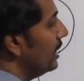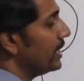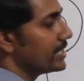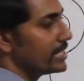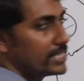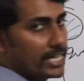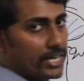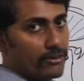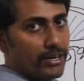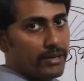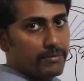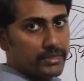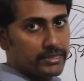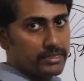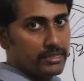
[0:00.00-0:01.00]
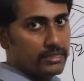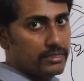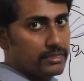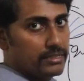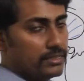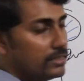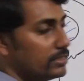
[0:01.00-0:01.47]
lateral pterygoid
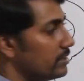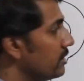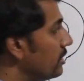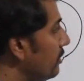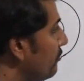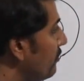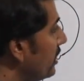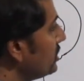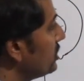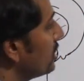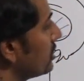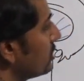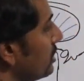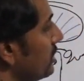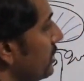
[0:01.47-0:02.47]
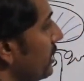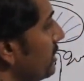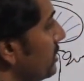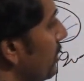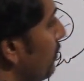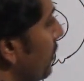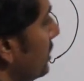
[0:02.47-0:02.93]
muscle. The first structure
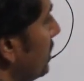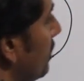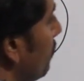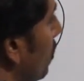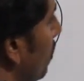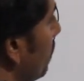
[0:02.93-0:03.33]
that is emerging